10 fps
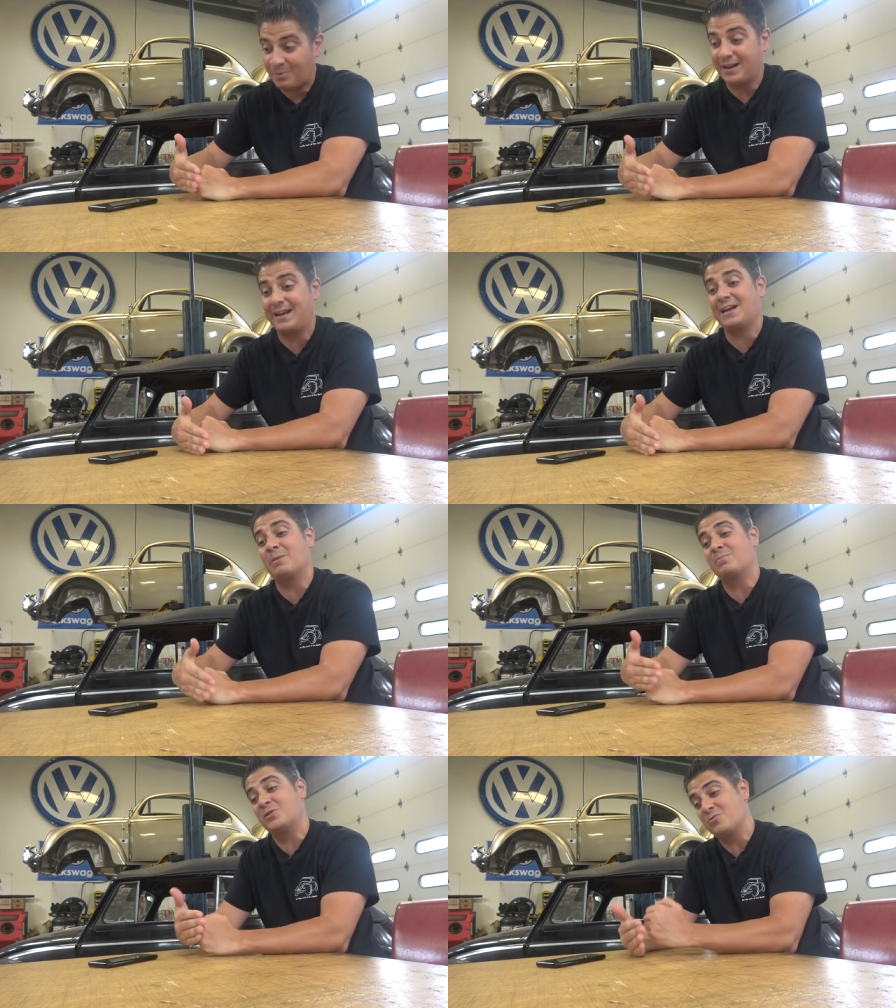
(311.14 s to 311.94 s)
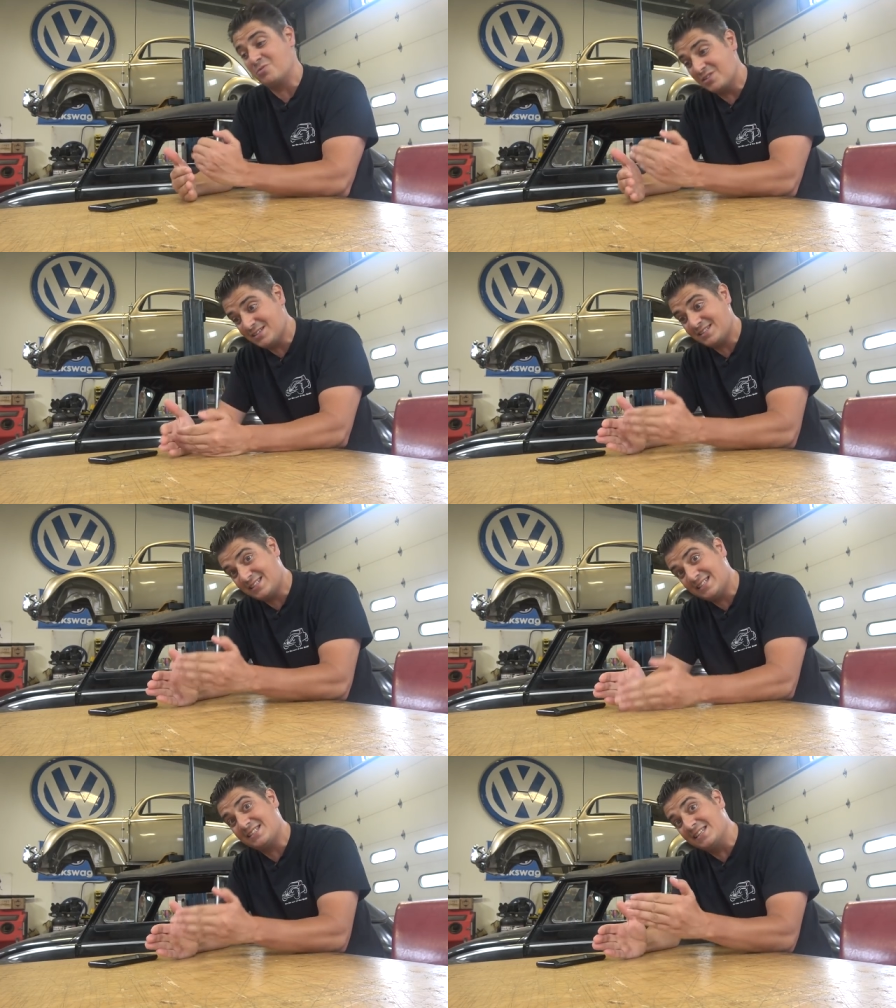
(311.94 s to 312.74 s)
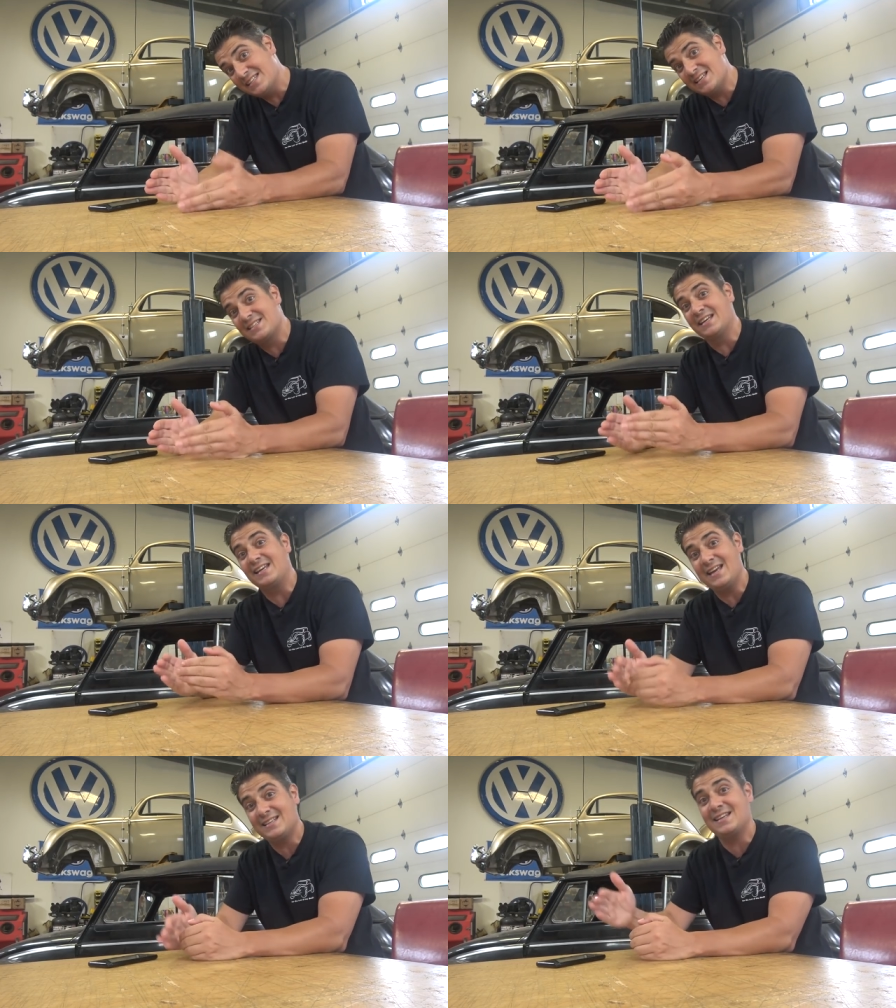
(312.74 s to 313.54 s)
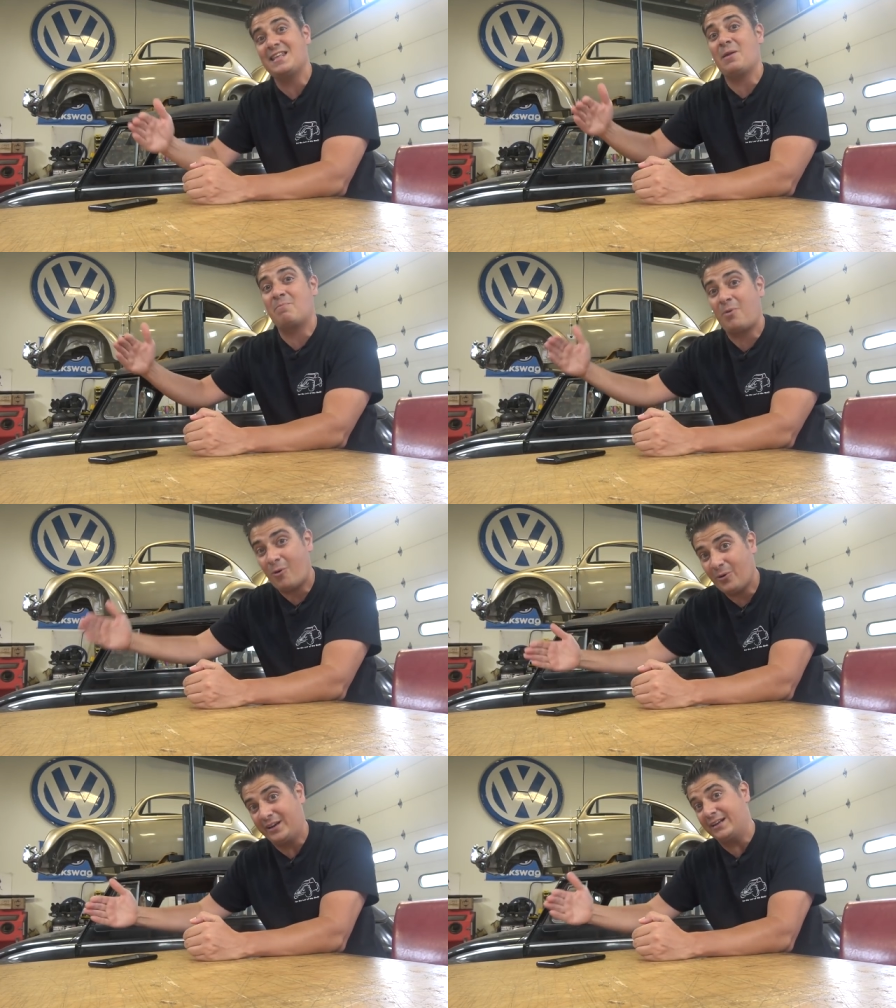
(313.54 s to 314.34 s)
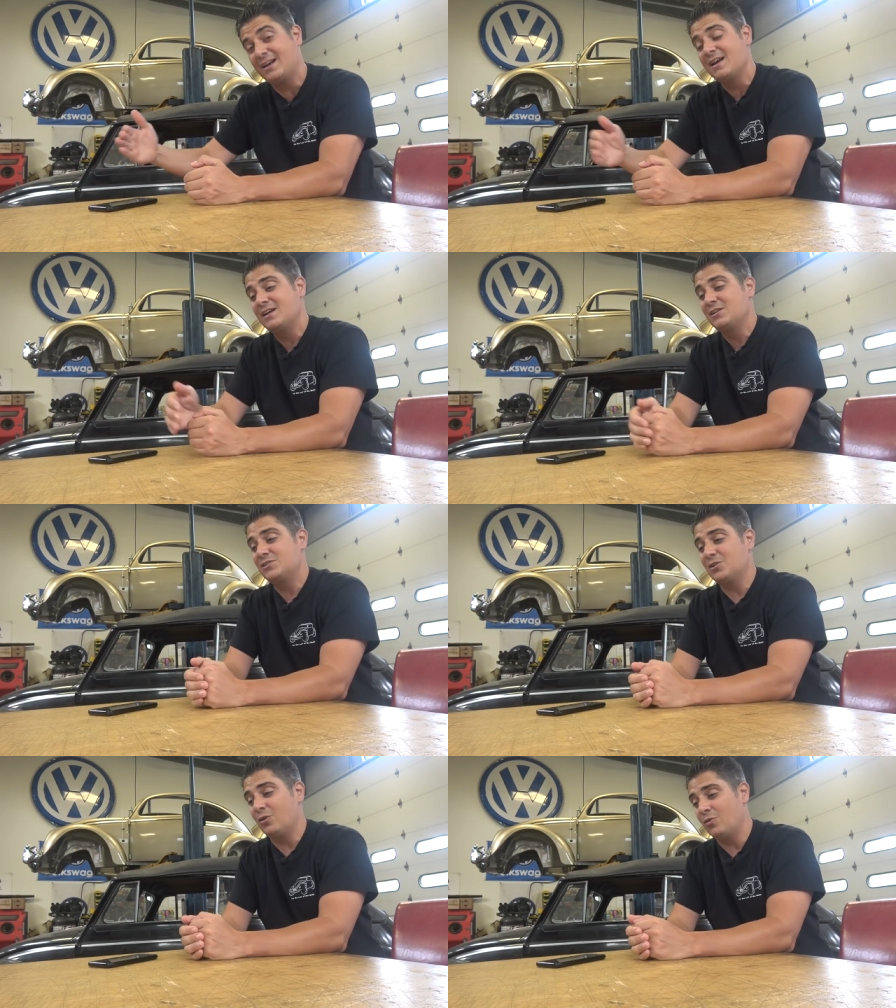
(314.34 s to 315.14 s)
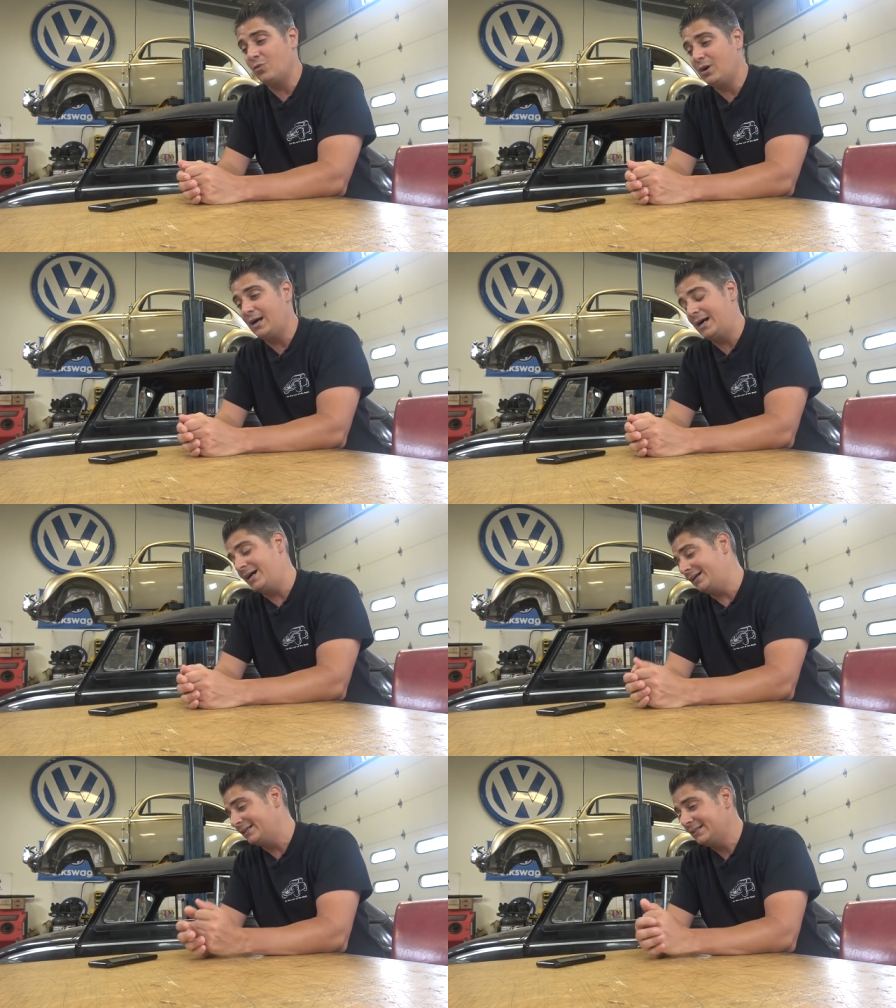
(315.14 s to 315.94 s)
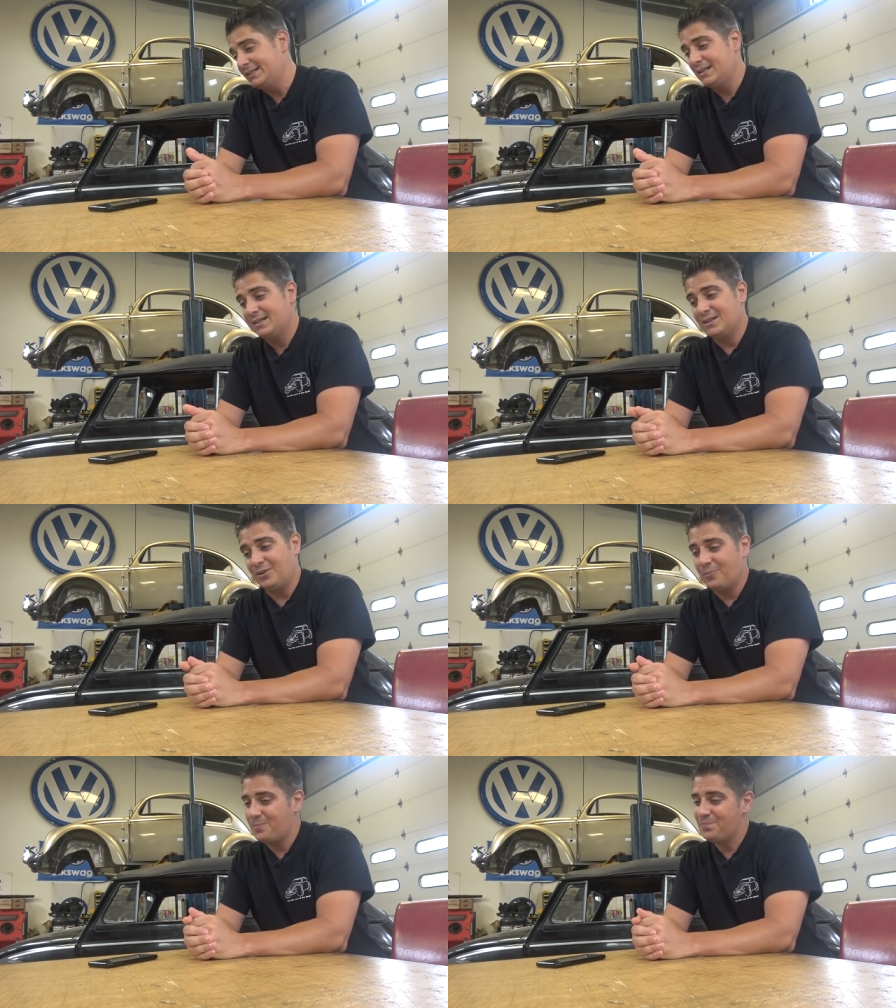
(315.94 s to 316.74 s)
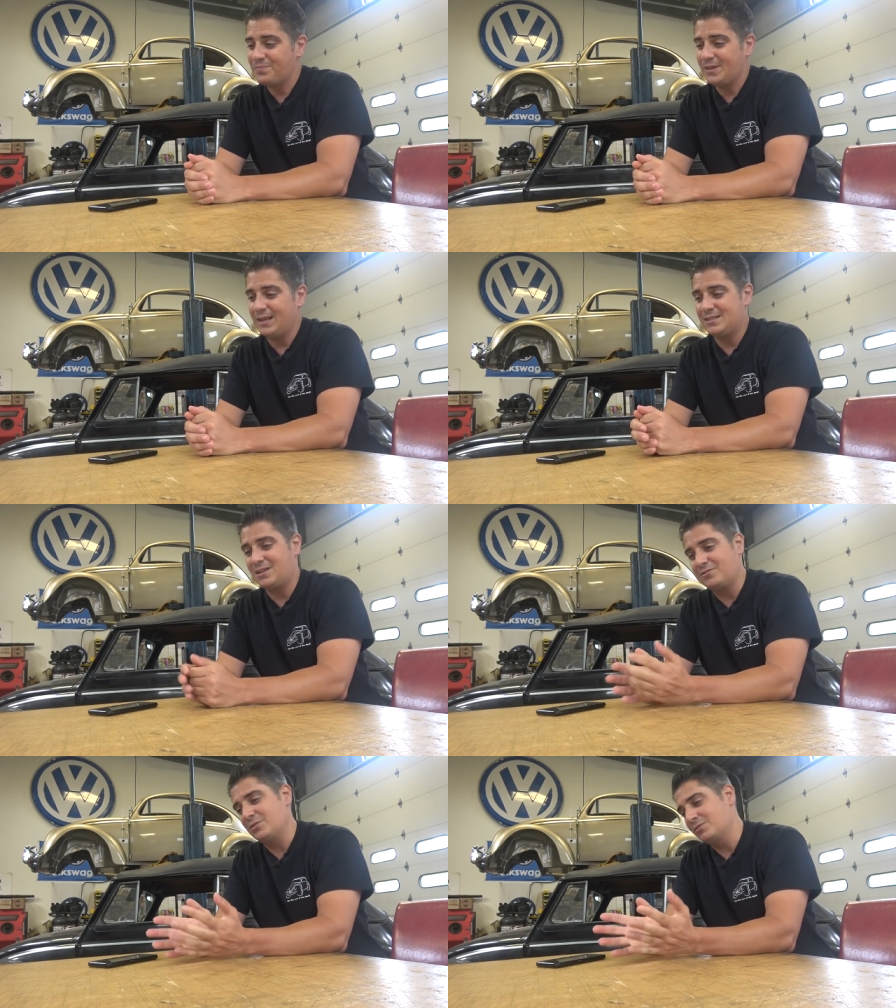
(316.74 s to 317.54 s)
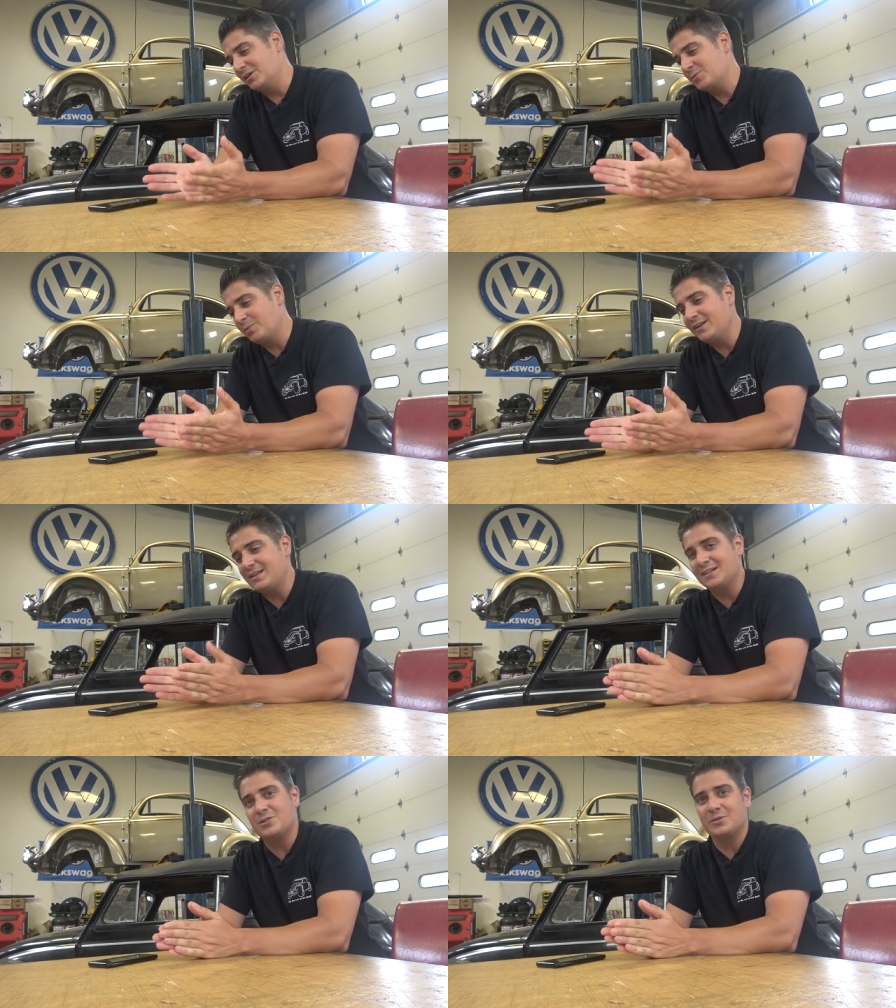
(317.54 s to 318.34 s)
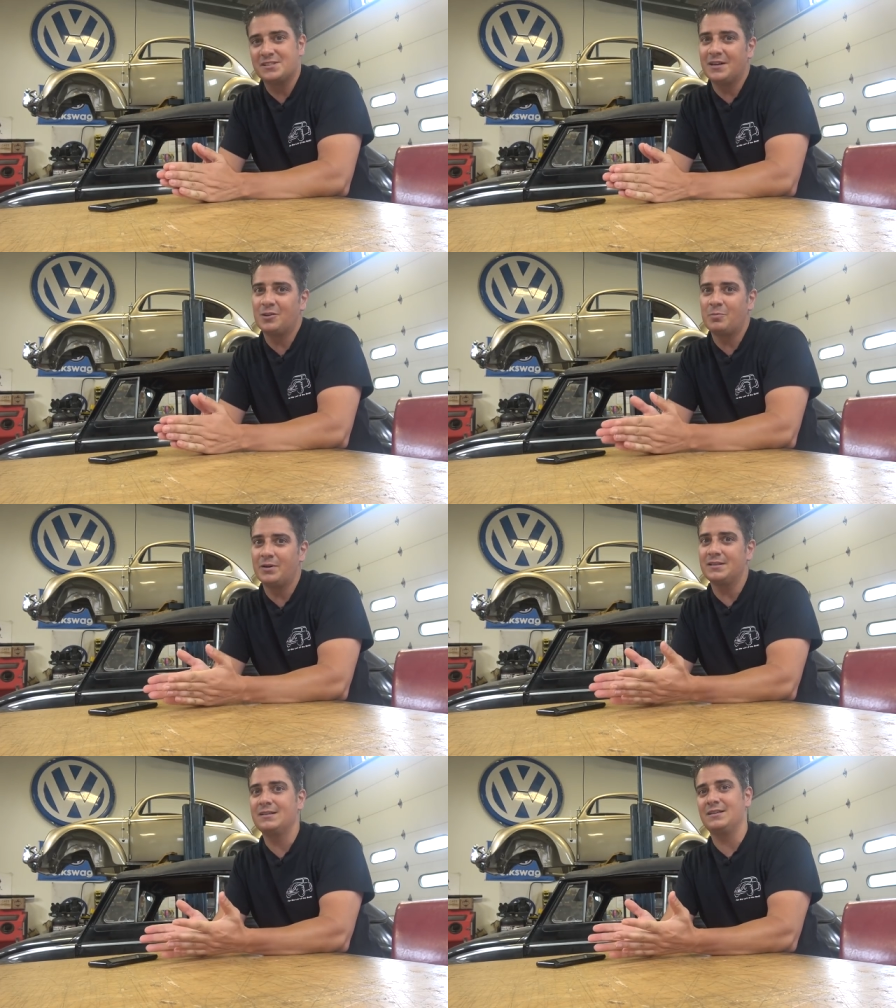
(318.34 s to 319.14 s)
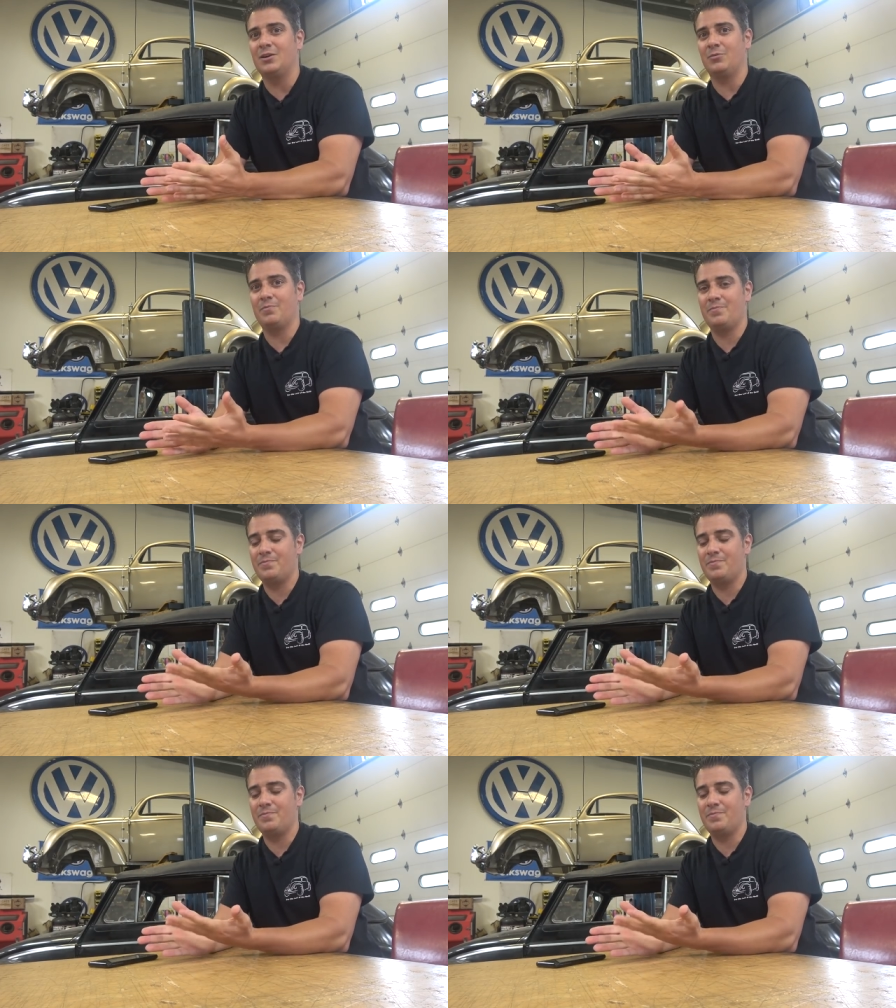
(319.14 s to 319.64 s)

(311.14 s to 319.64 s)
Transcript: but I got to do this, this, and this to get to that point. So, you know, it's tough to explain that to a seller, but, you know,